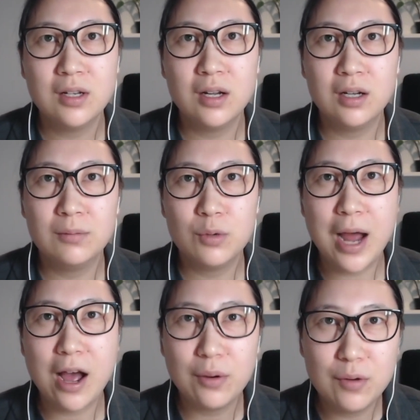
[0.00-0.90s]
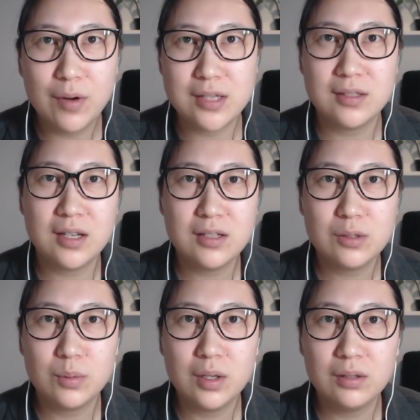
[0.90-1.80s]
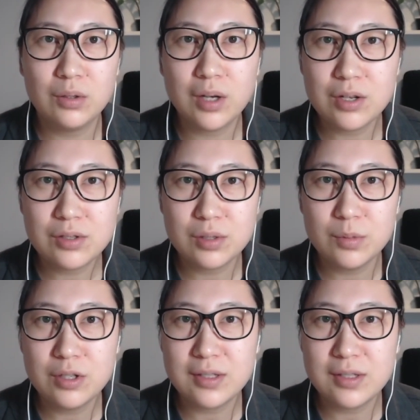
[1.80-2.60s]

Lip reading: how it resonates with your customers.